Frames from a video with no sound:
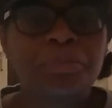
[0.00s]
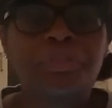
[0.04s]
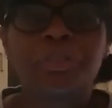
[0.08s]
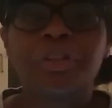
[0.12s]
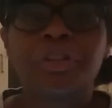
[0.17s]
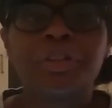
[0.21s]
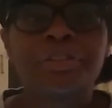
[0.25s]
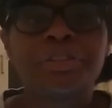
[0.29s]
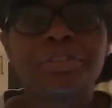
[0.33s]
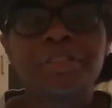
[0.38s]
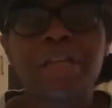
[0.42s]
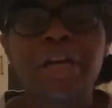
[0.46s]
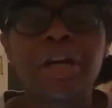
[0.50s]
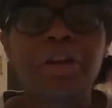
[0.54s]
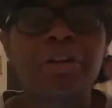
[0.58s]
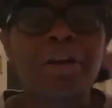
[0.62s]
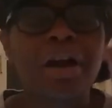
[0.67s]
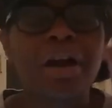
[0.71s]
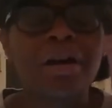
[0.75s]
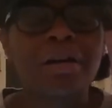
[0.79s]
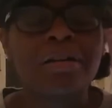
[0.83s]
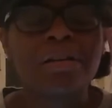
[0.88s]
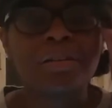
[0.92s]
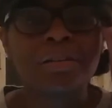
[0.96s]
prefer to check her
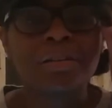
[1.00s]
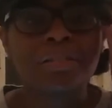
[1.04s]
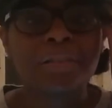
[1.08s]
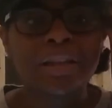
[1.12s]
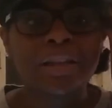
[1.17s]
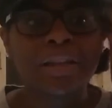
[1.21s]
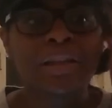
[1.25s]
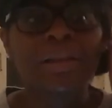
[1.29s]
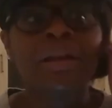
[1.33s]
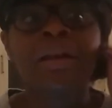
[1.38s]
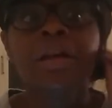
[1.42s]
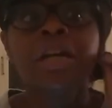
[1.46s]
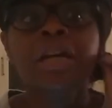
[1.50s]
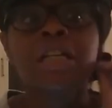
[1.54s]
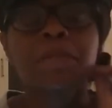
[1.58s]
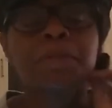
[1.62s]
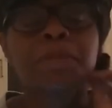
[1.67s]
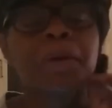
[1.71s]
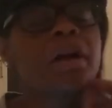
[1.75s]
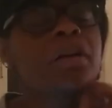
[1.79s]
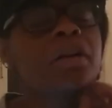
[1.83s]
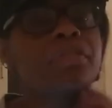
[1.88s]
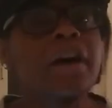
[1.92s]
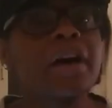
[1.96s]
out on like
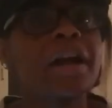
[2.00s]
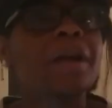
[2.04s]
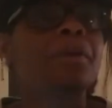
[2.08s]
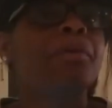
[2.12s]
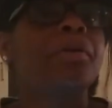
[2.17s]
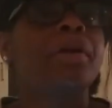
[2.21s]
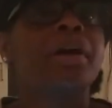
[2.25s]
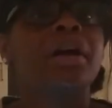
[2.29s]
Spotify or